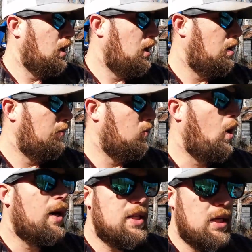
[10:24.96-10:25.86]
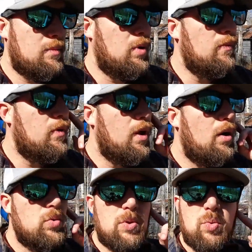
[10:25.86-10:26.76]
watch him over
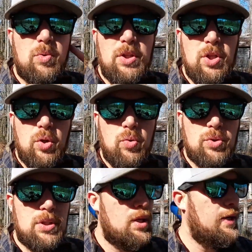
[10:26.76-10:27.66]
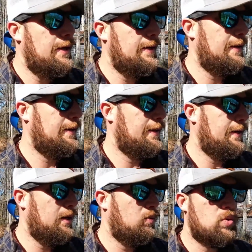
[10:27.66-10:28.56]
those, which one to use,
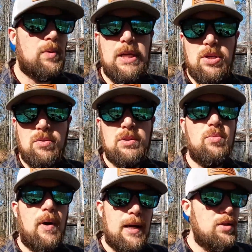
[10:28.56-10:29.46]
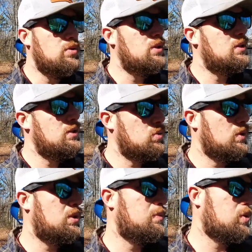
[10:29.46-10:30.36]
which one he uses, why he uses it, switches